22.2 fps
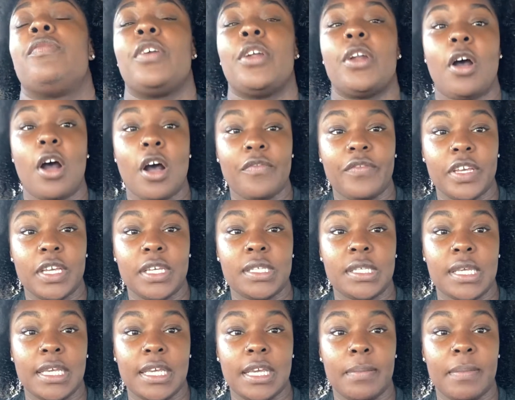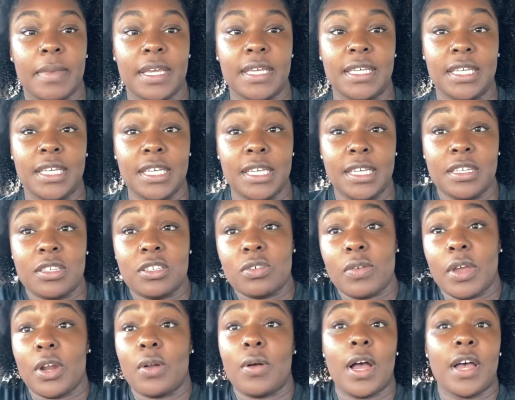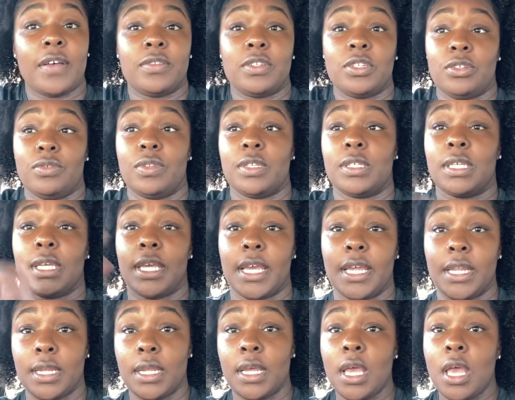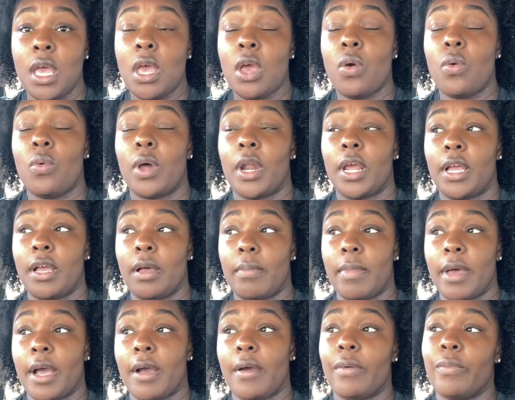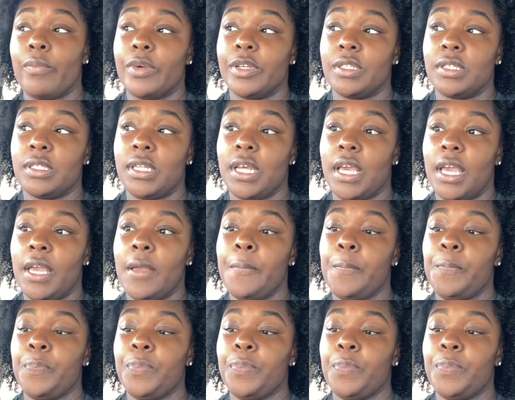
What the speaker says: office and get my keys so I don't have to do this again when I come back on Wednesday.